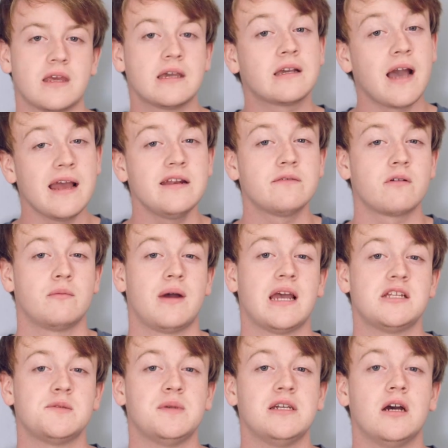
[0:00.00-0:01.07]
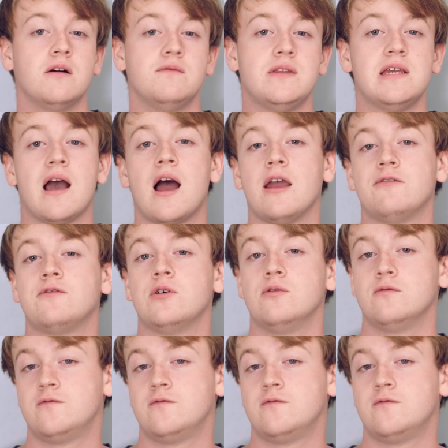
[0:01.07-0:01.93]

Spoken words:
it kind of reminds me of the iPhone